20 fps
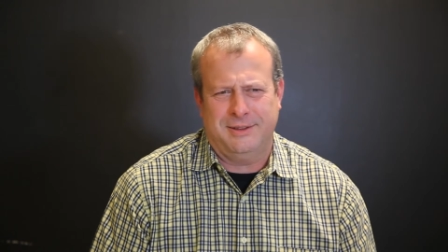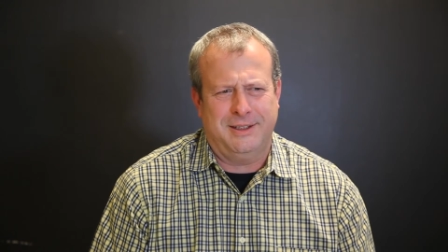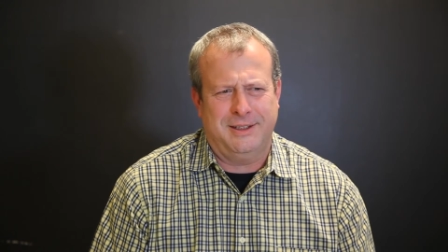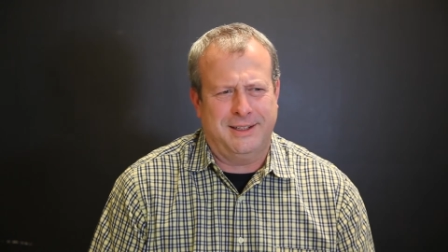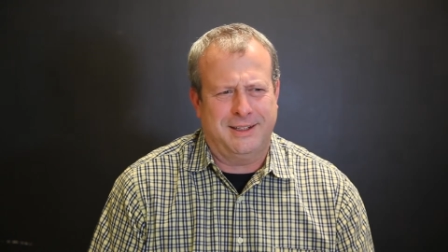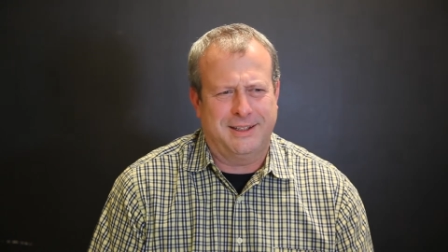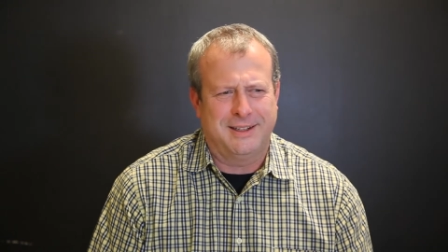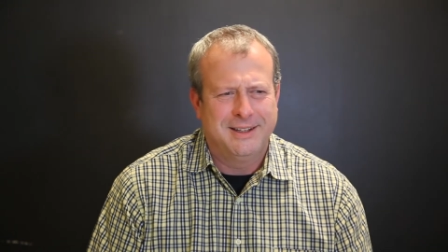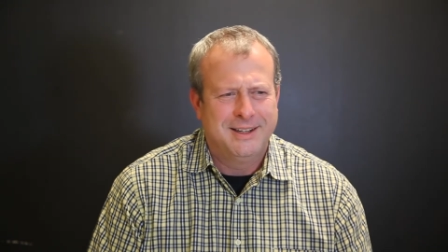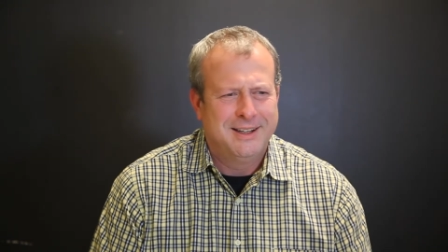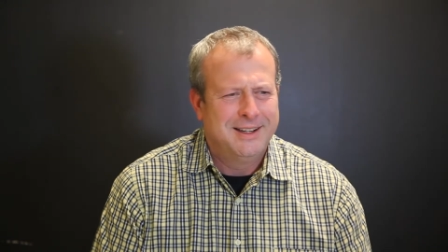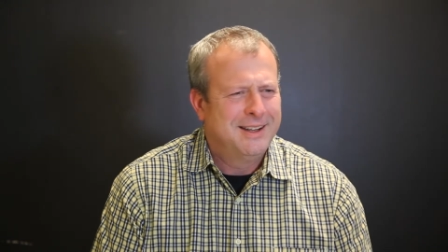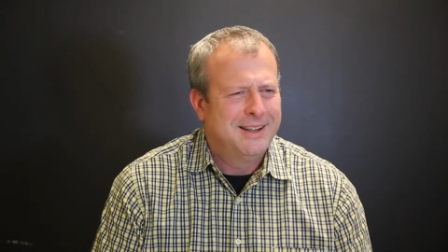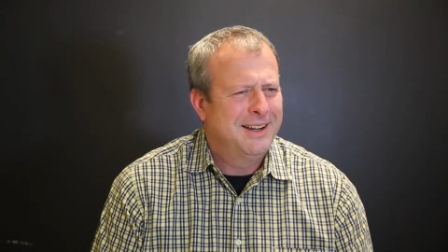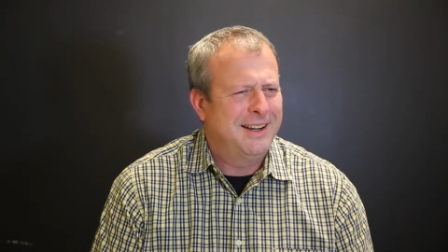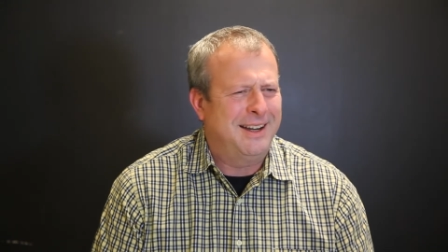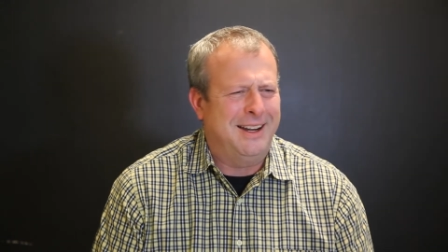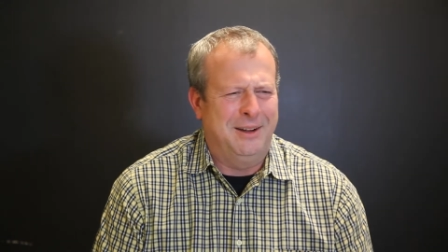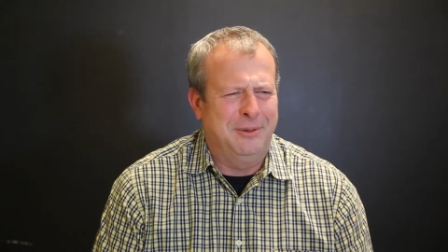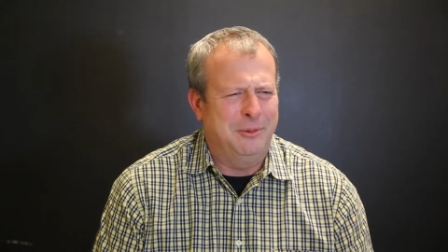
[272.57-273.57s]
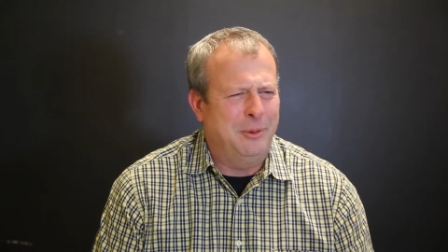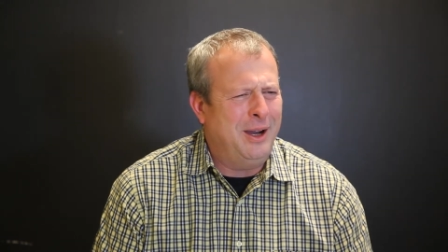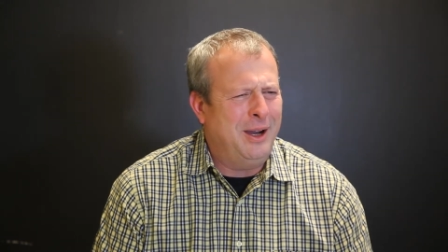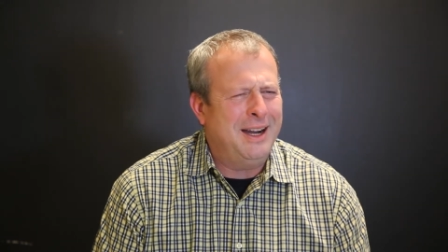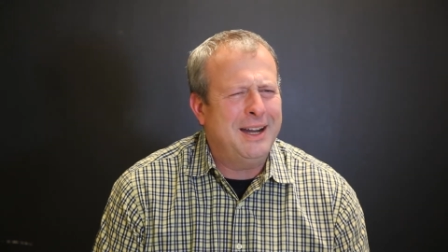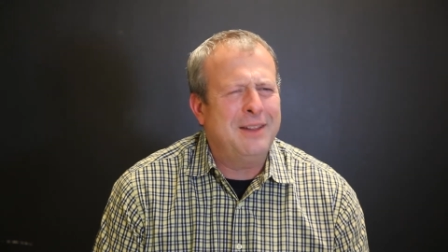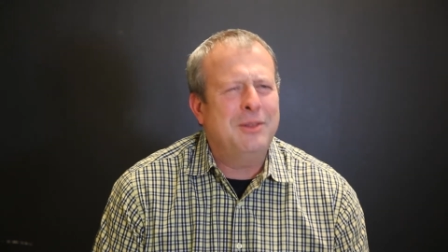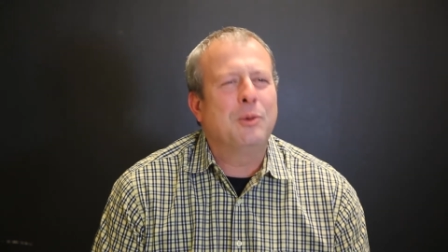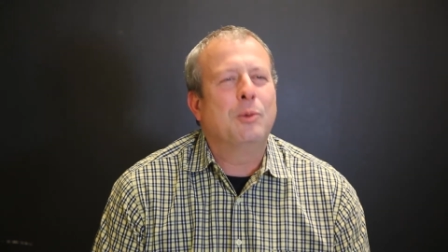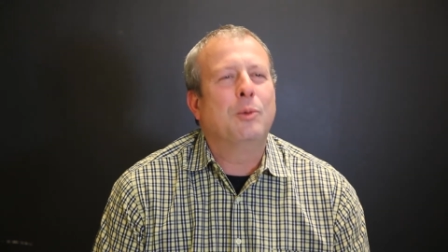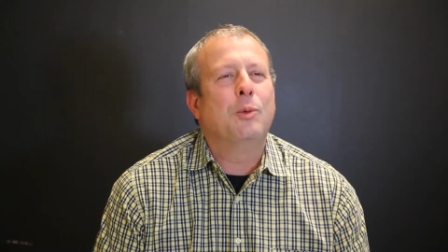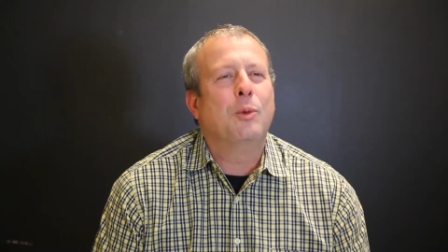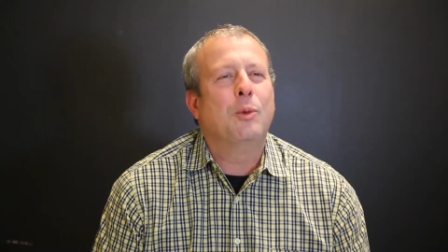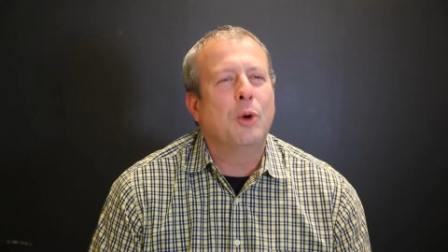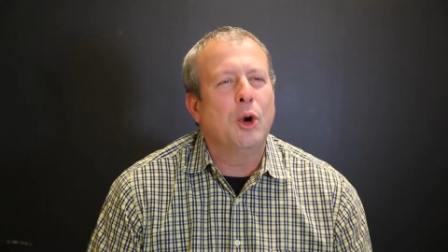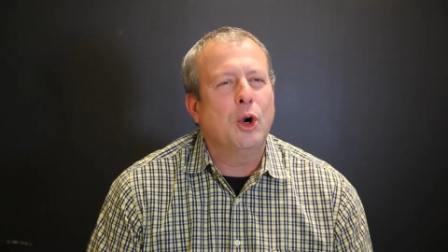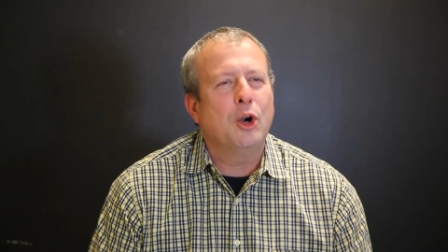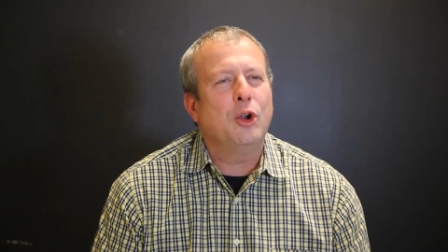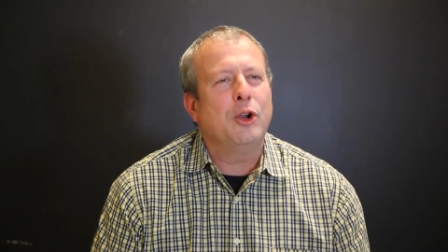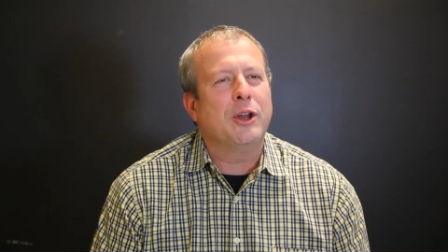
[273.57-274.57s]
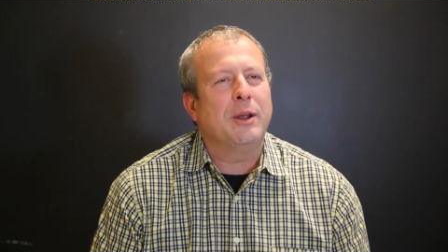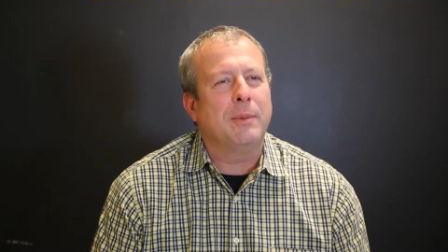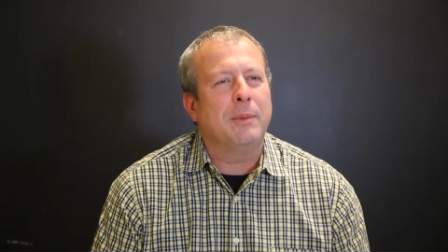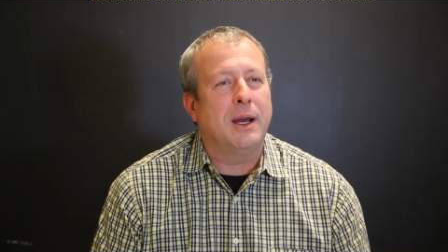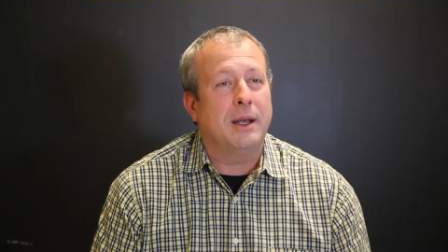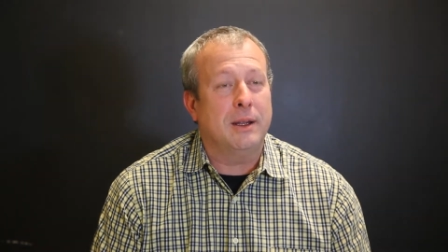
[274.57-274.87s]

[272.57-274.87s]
like how, why in the world am